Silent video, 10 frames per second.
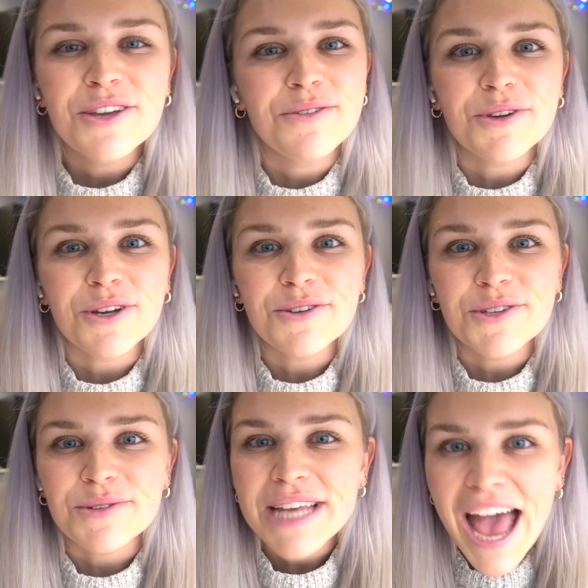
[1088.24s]
You can
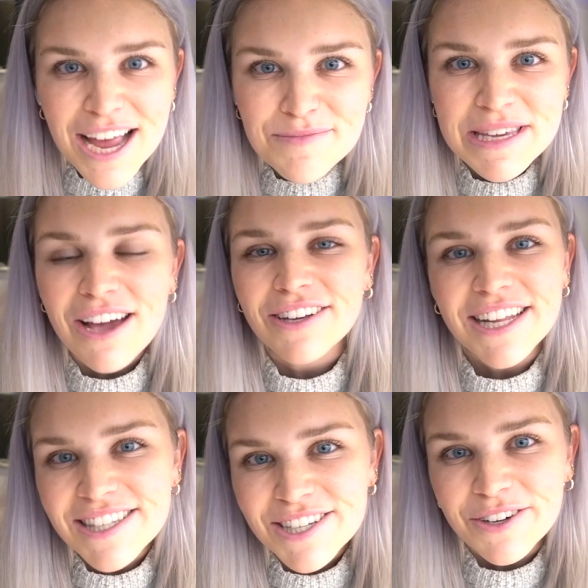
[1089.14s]
also tag me on
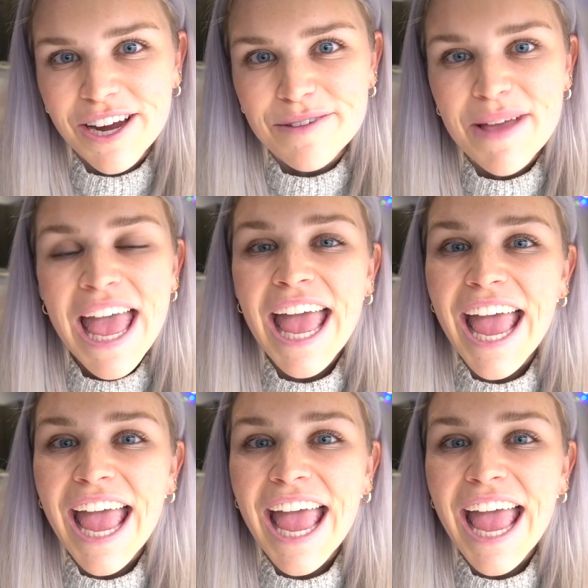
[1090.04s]
Instagram